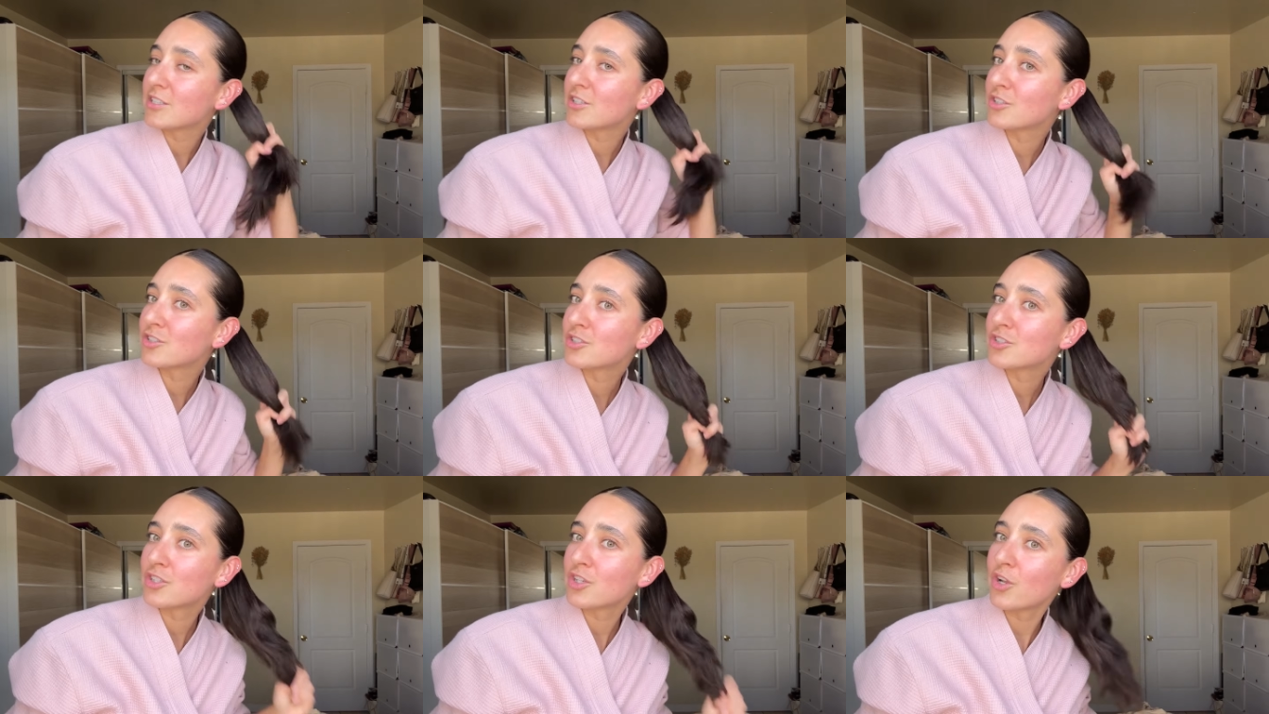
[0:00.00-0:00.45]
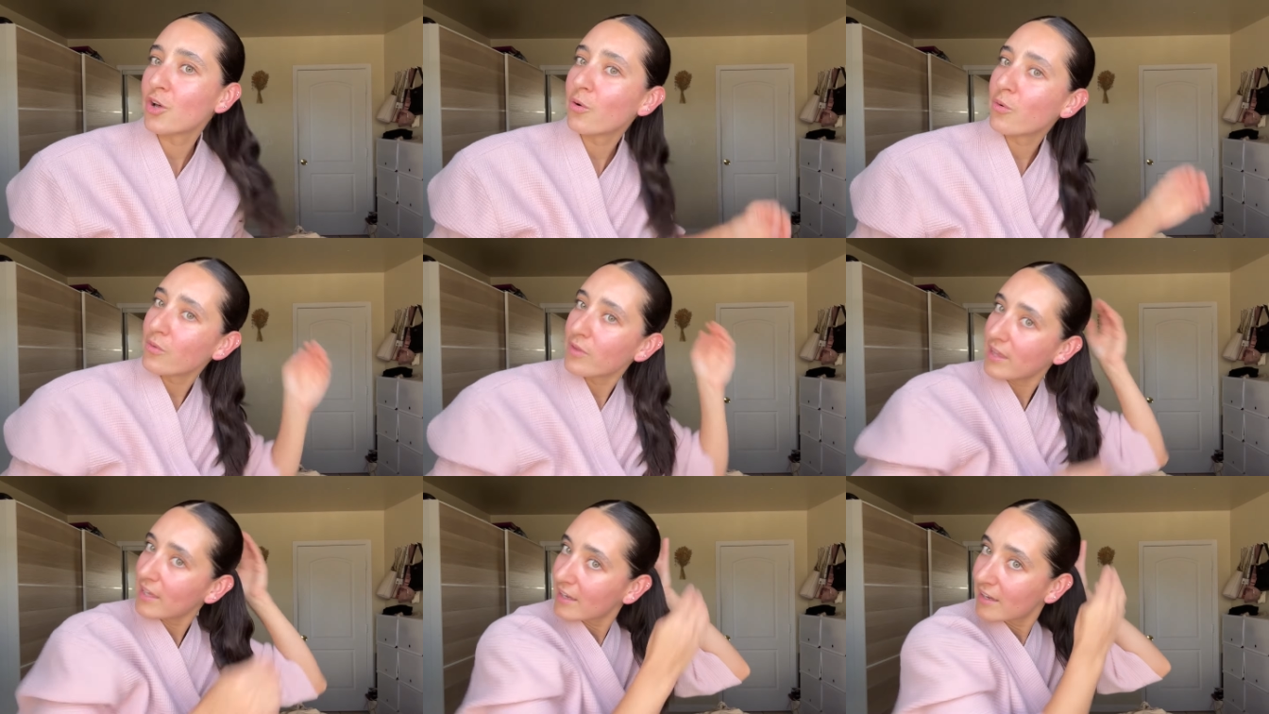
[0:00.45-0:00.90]
they're
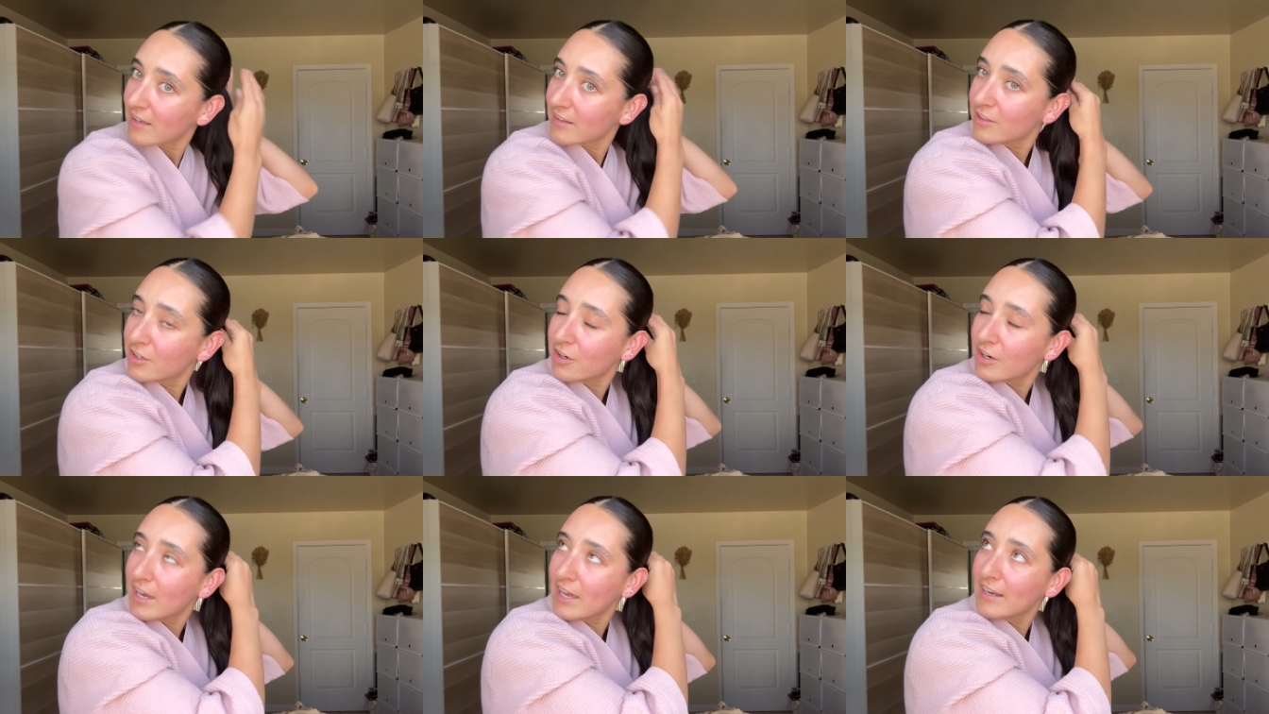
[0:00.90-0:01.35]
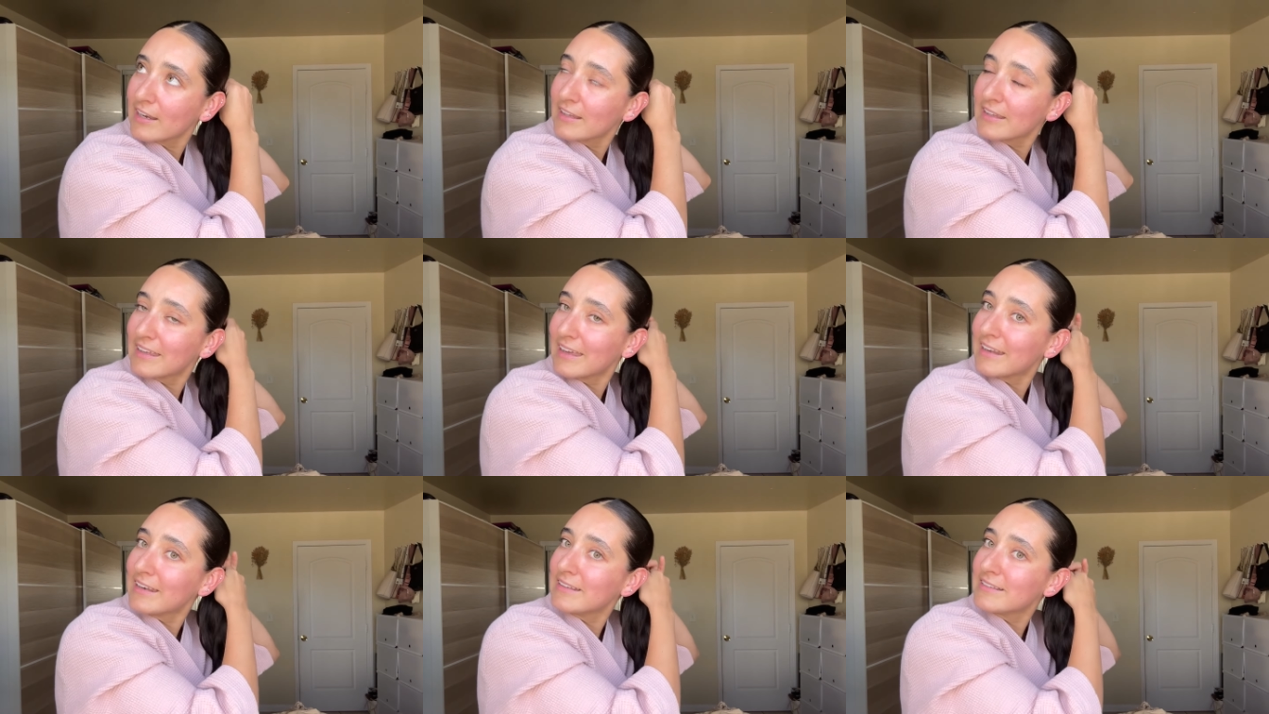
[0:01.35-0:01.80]
slow, they, they're kind of
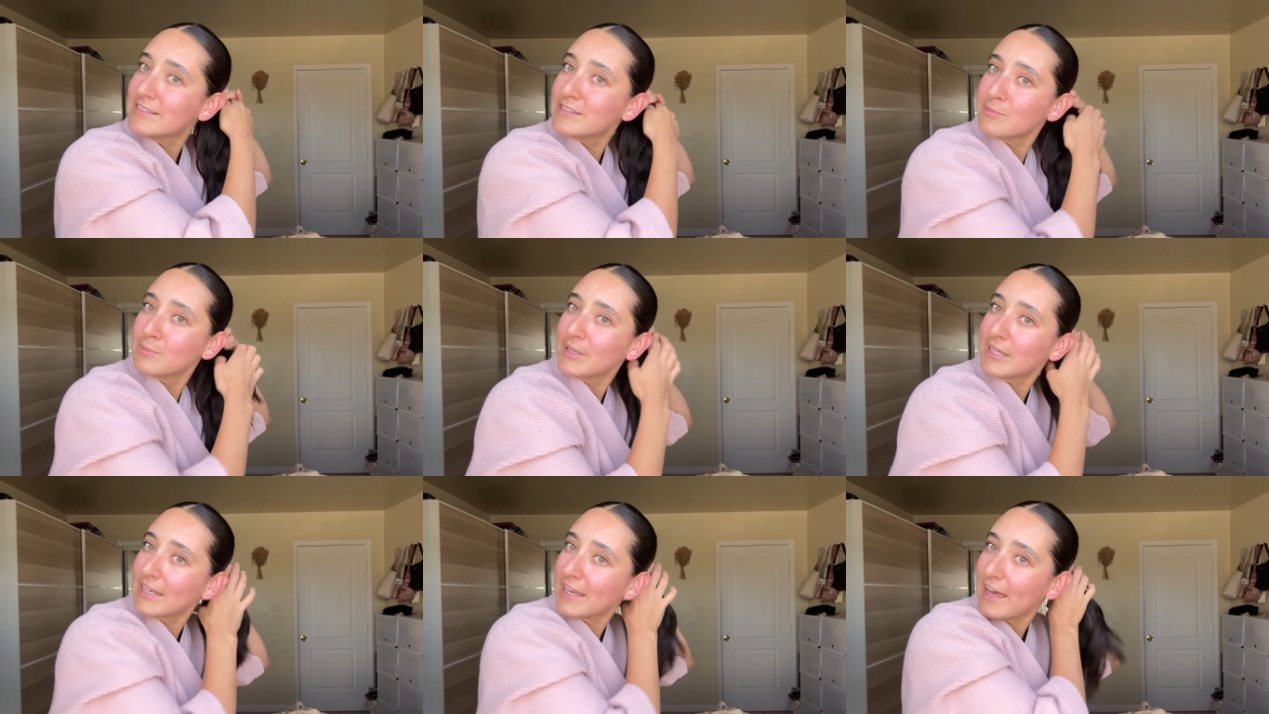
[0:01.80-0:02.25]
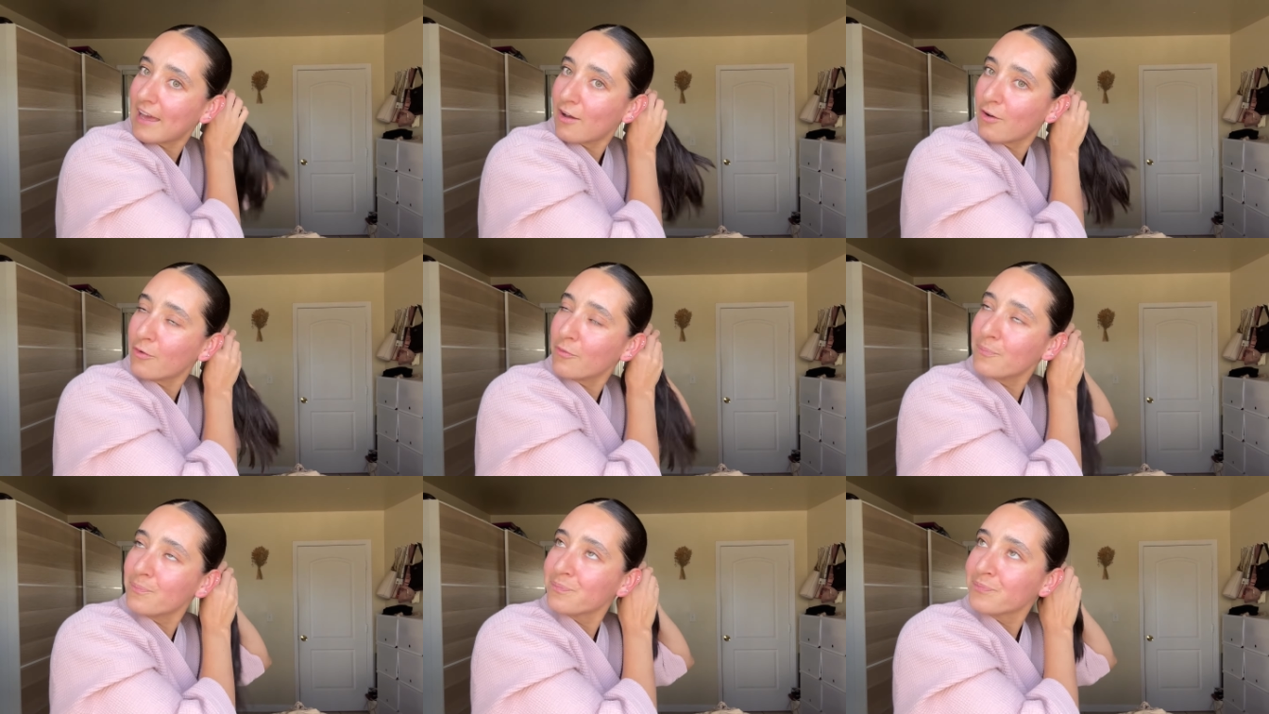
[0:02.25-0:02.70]
getting to me
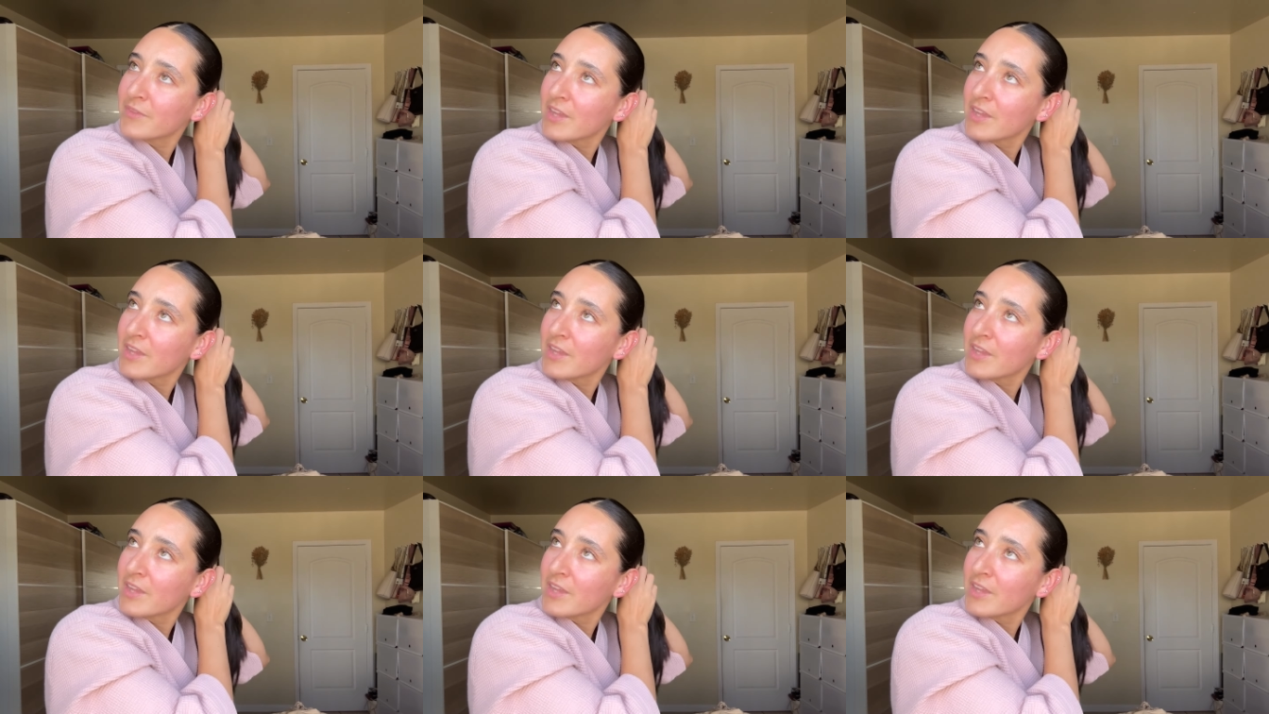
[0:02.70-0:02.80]
now.